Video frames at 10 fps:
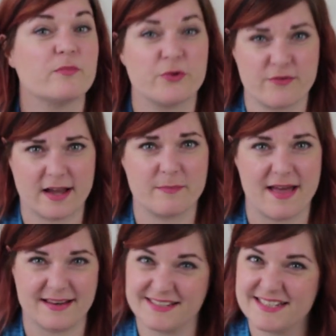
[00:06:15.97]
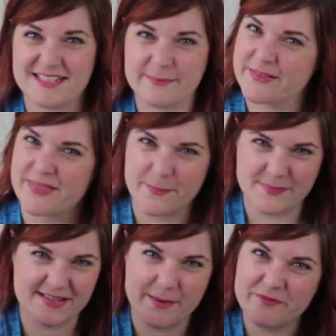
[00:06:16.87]
Would recommend. Double
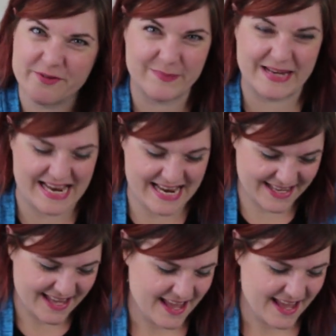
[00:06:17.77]
thumbs up from Lee.